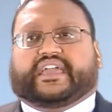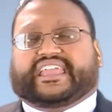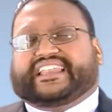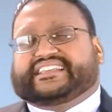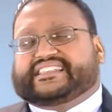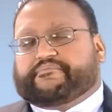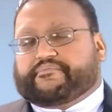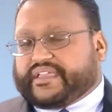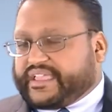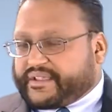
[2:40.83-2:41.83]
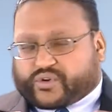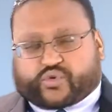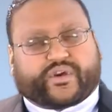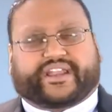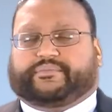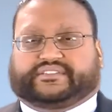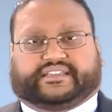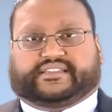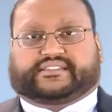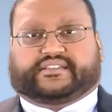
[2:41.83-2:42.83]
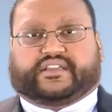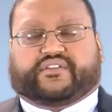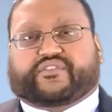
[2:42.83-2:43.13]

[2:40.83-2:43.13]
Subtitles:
It is an incredible test